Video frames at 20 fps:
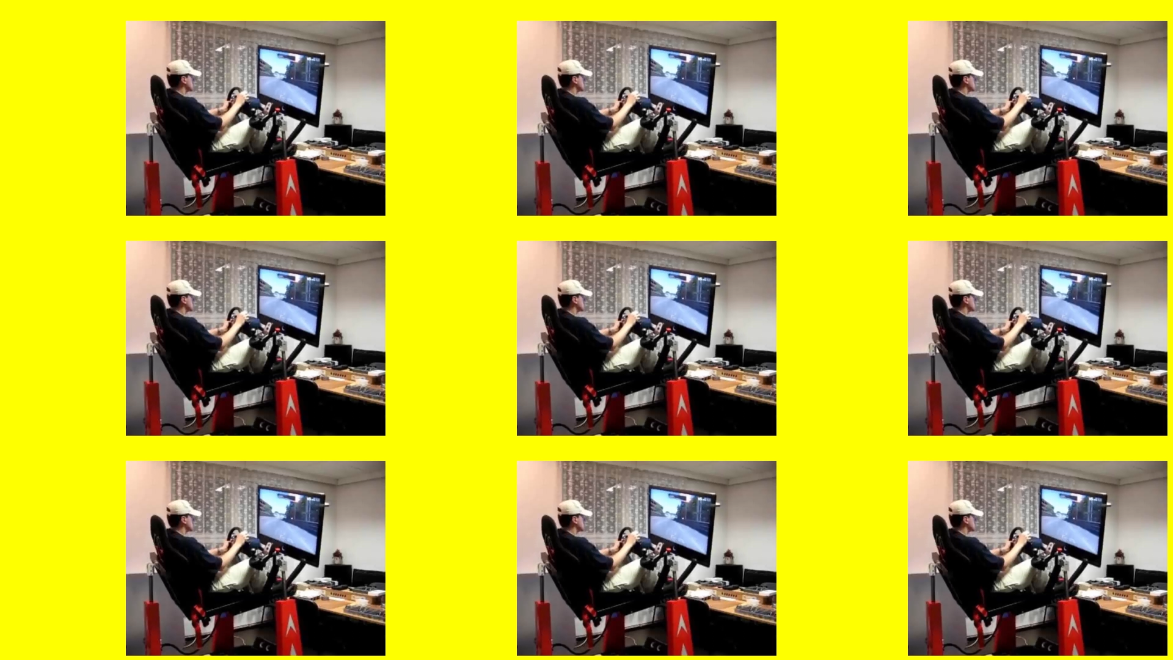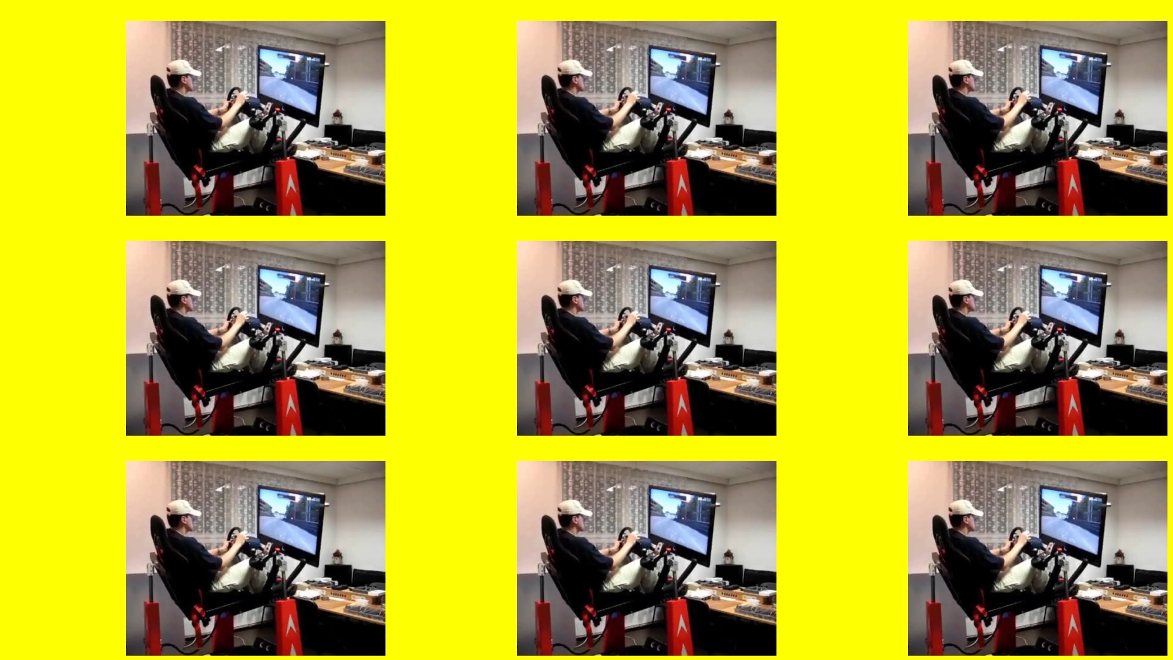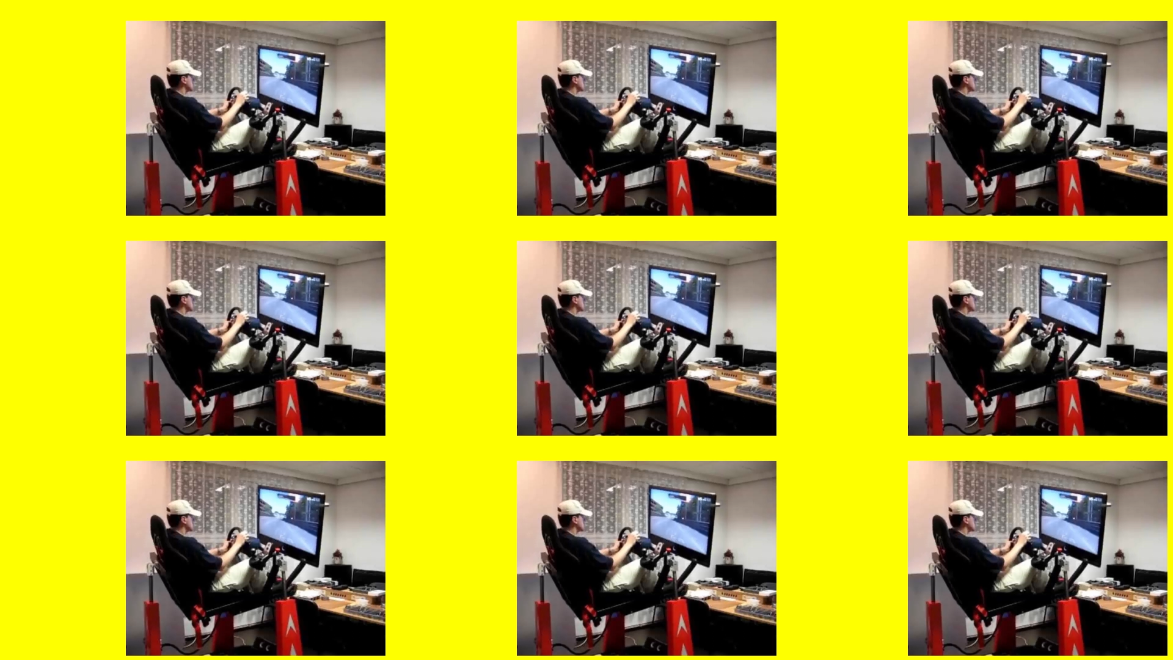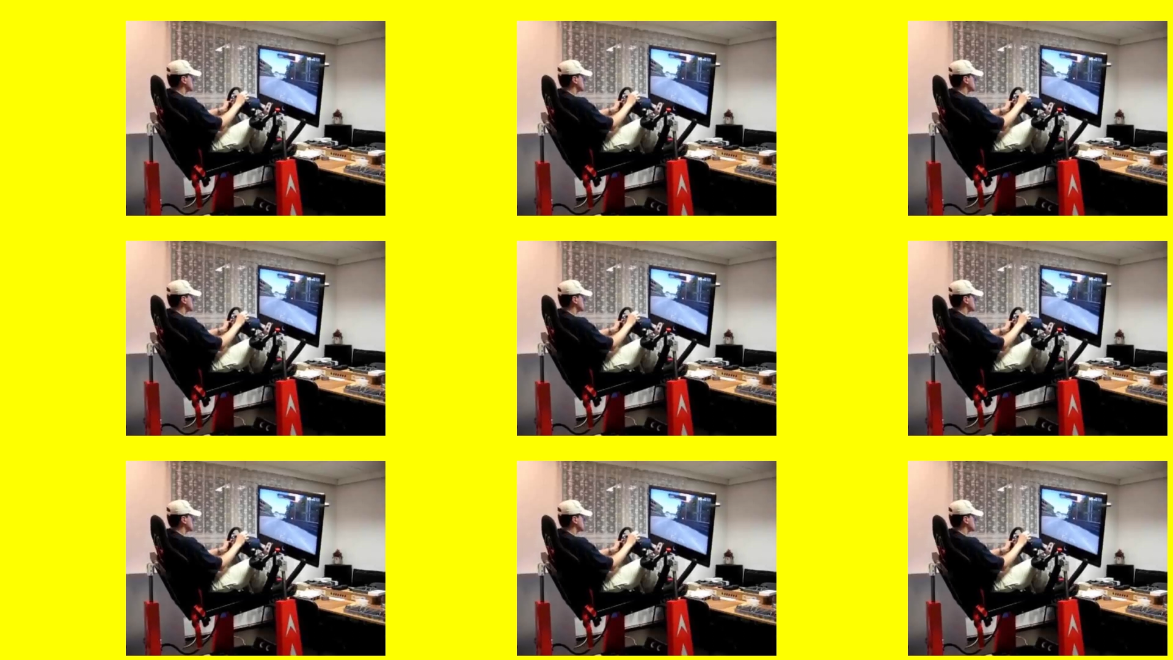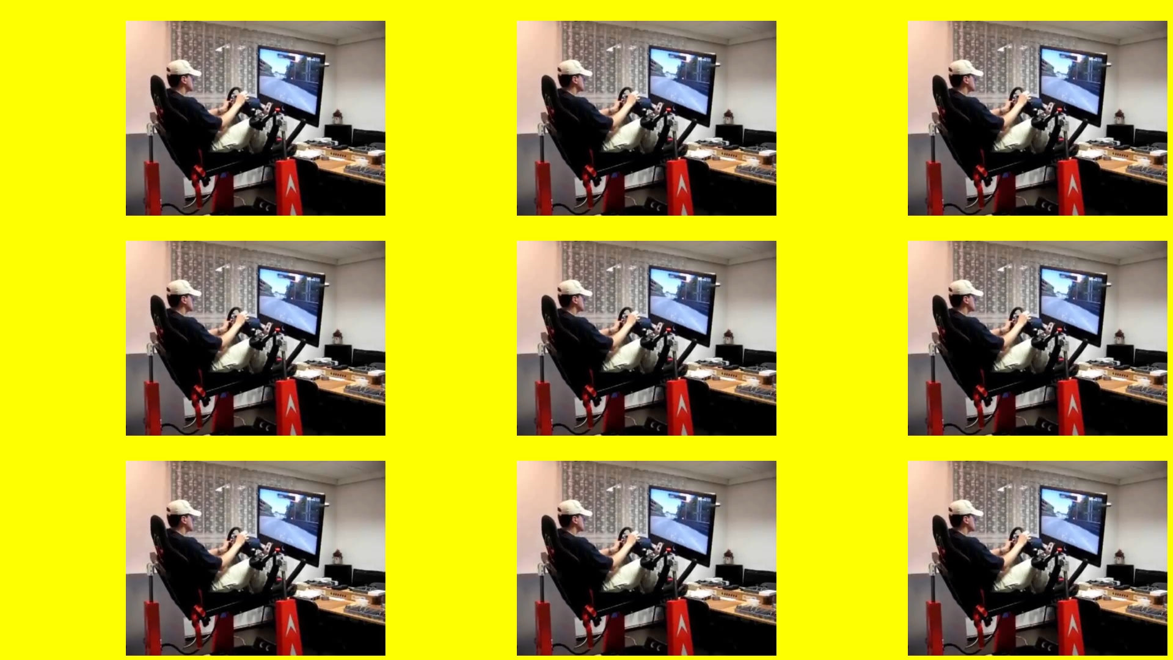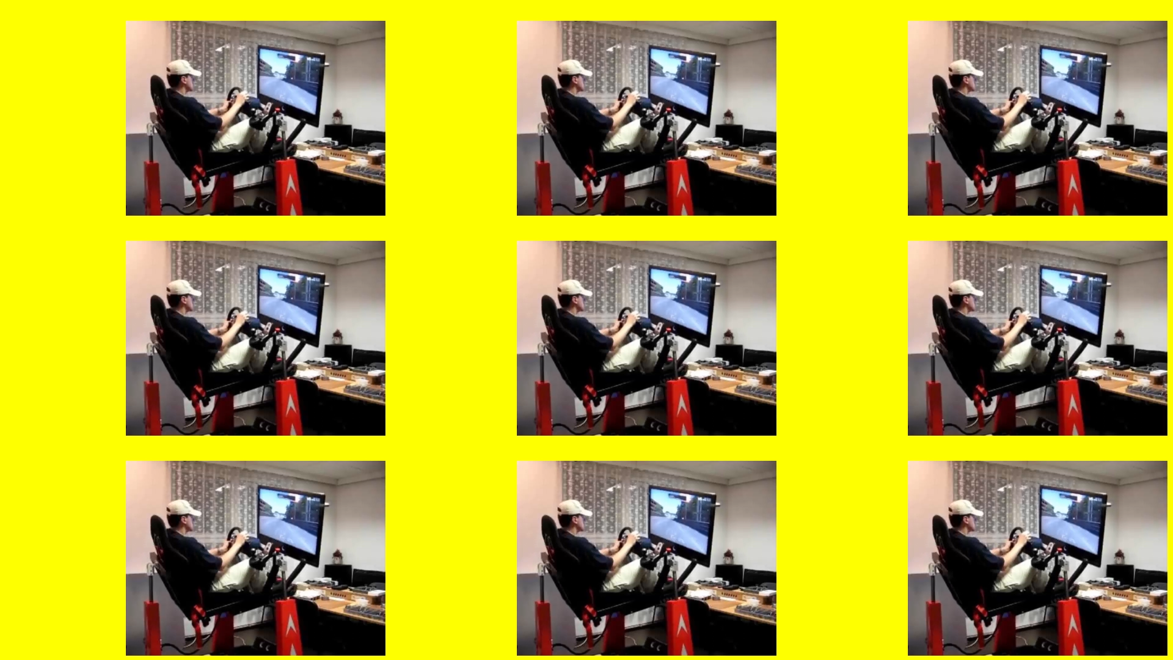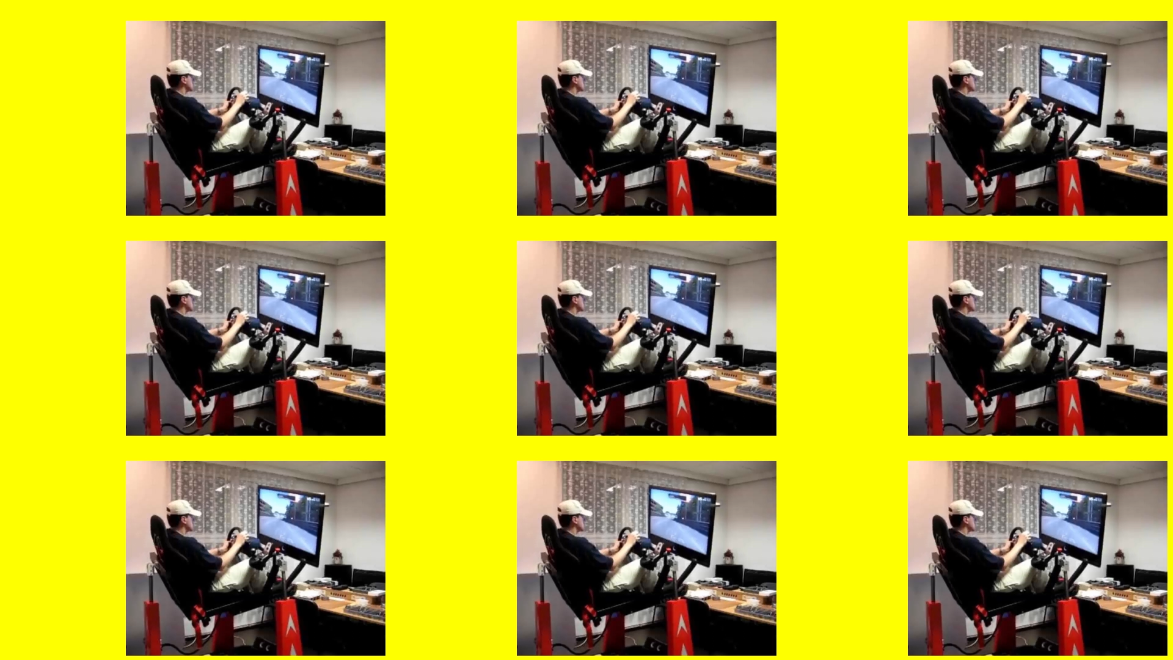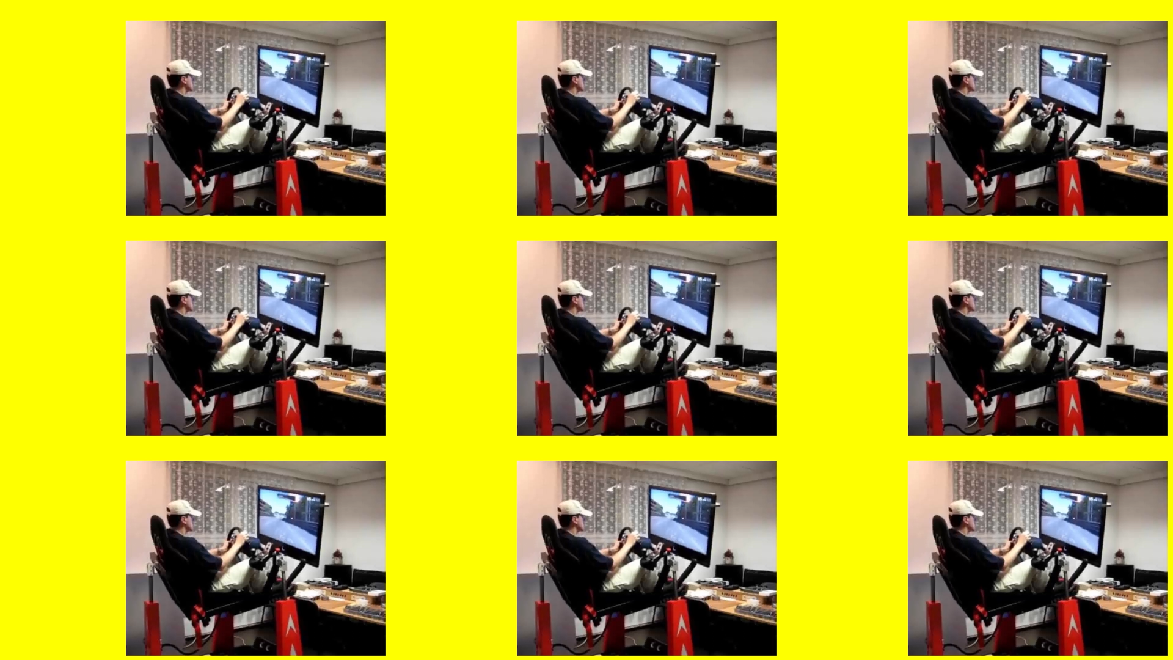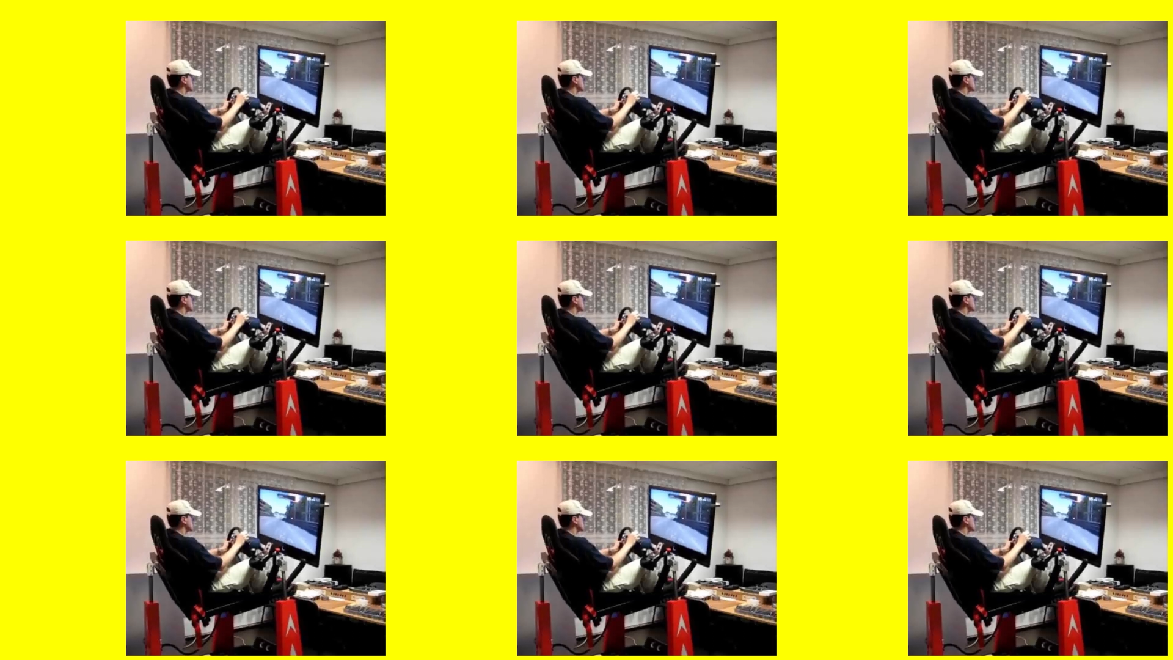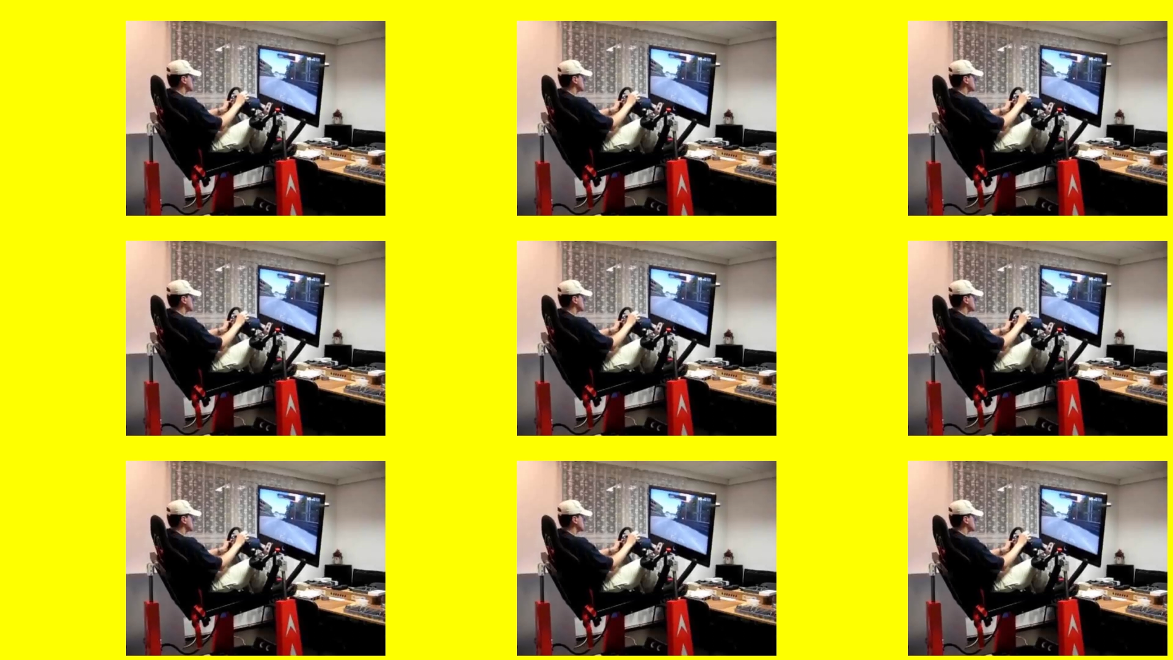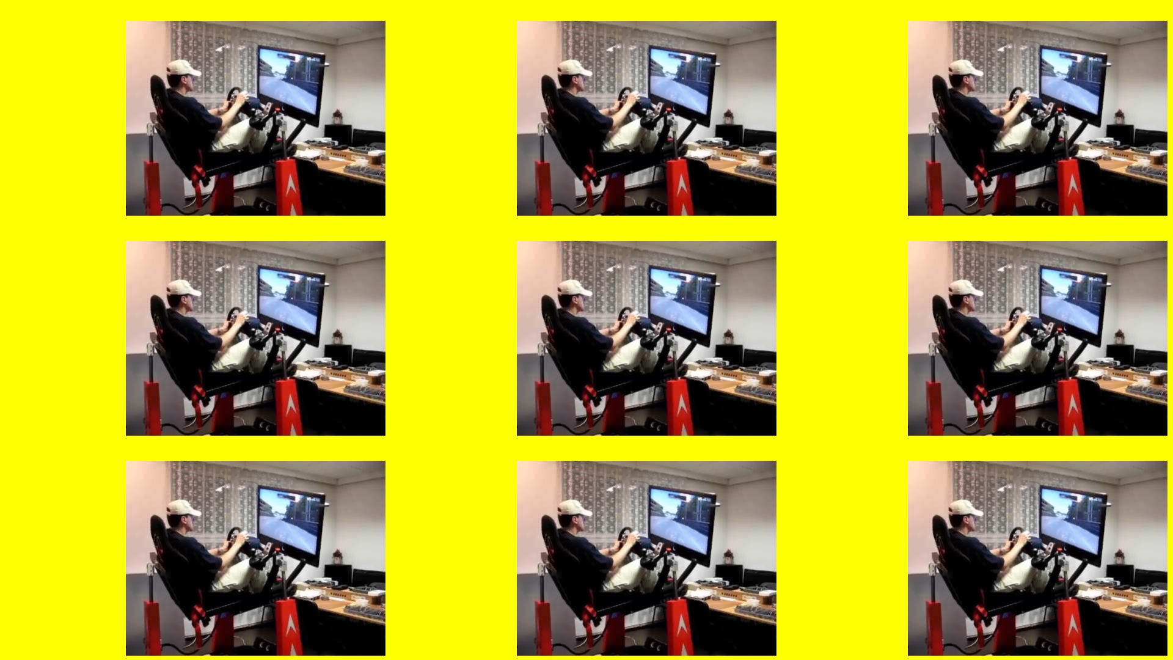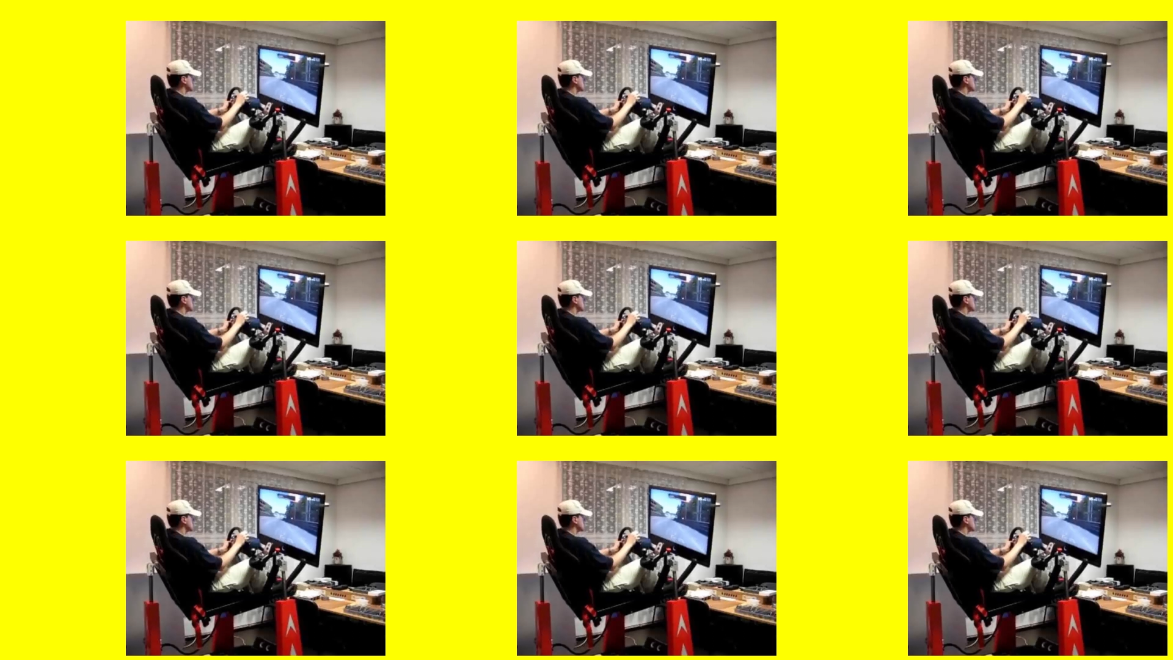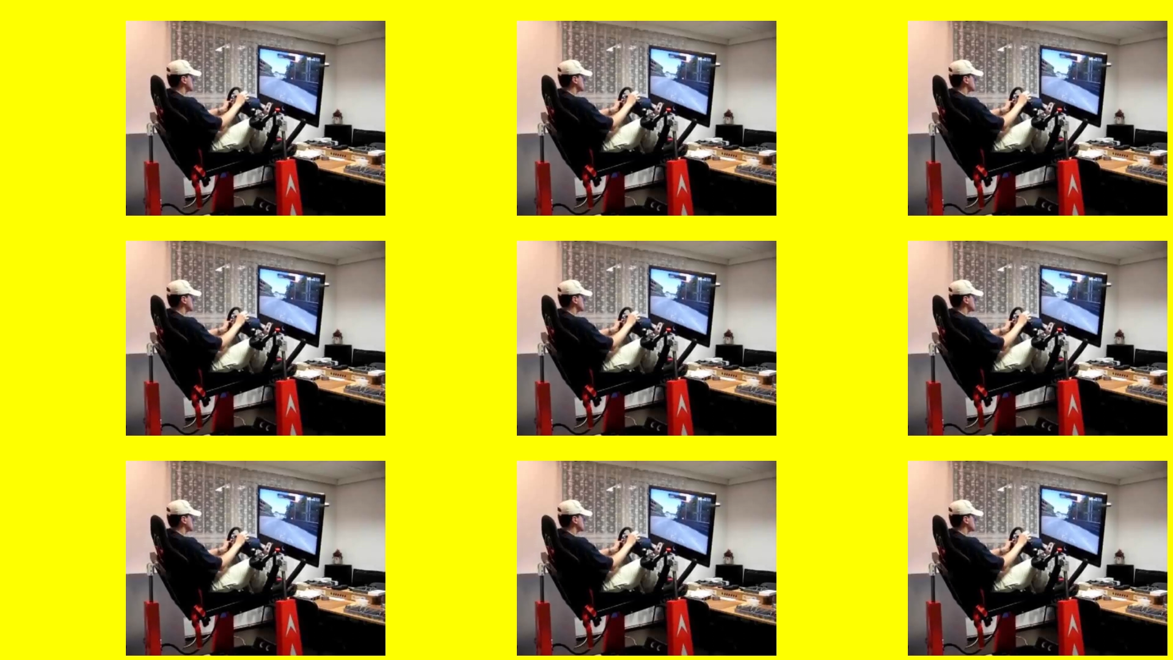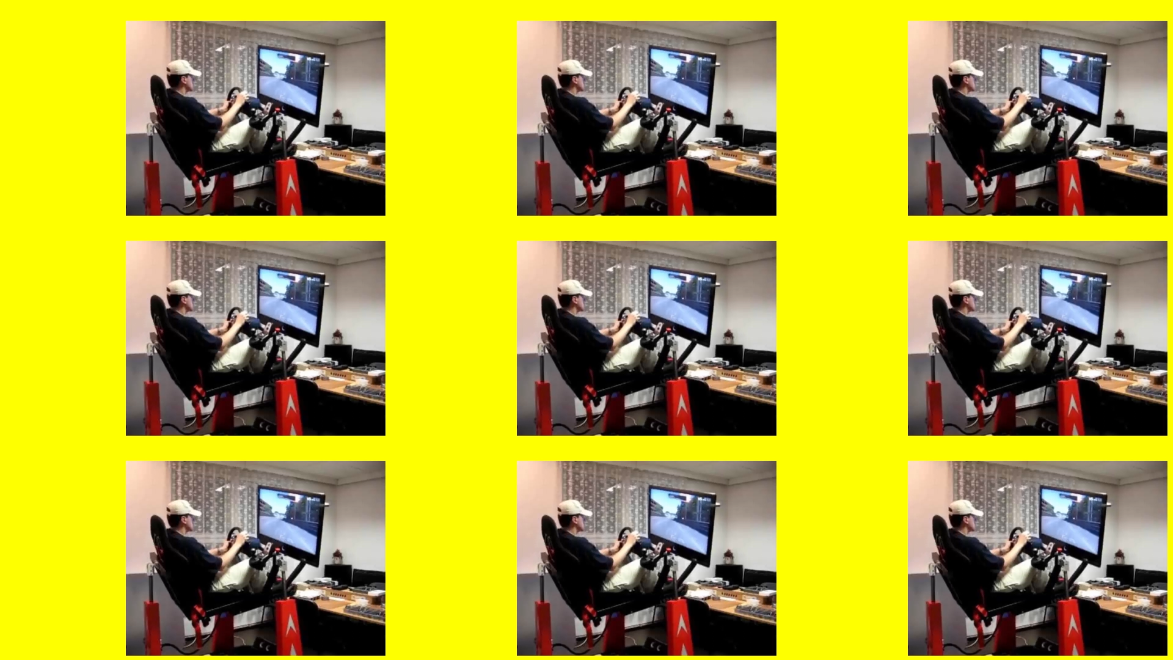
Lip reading: [unreadable: no face in view]